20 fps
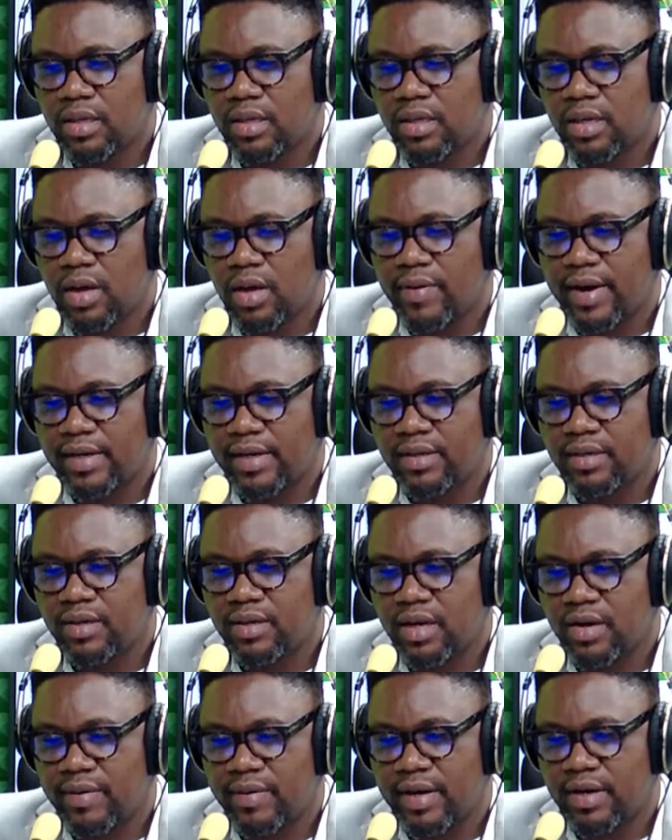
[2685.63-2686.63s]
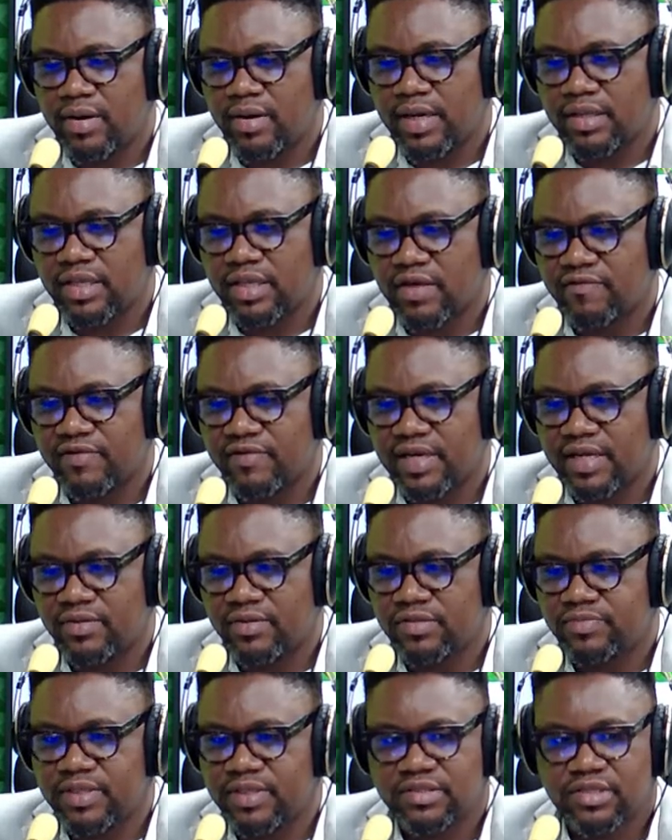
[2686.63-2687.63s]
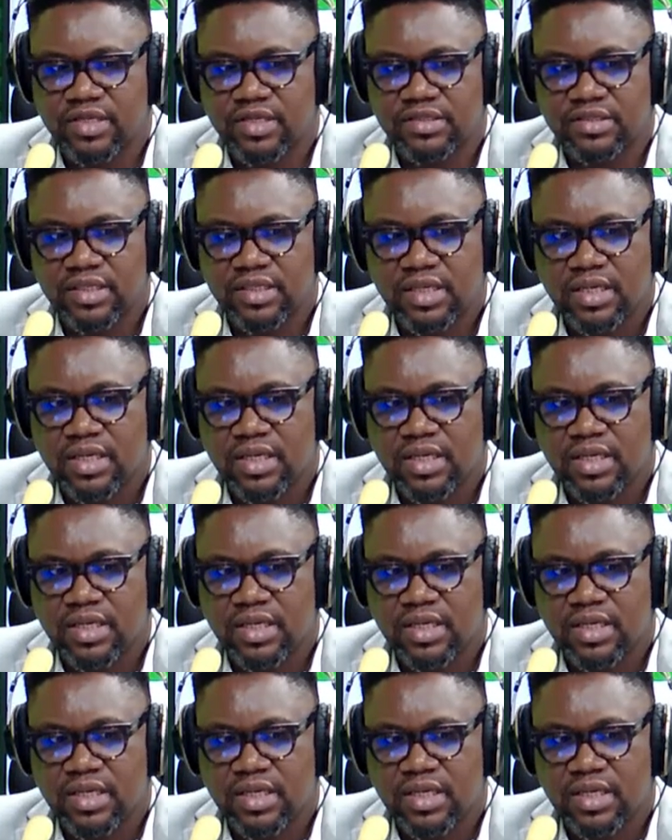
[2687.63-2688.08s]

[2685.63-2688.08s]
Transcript: All right. All right. I think I've cleared those messages.